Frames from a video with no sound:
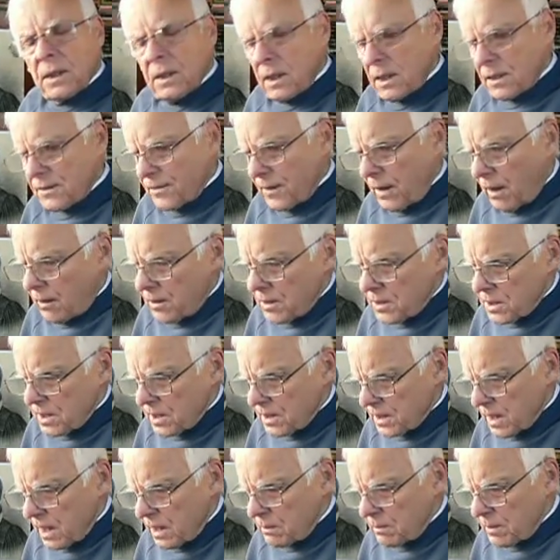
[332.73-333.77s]
as far as
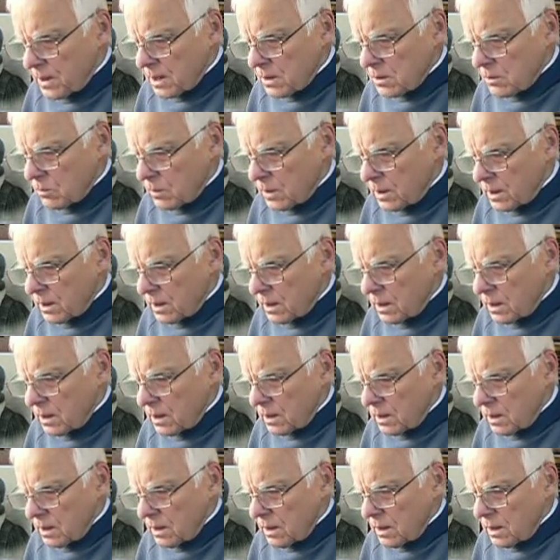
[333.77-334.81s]
his enemies were
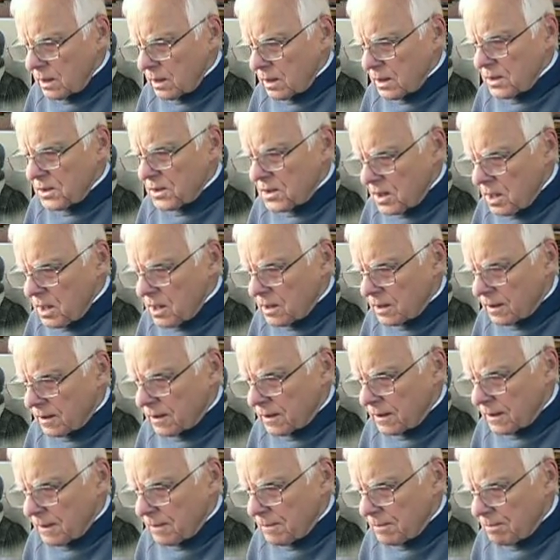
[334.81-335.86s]
concerned.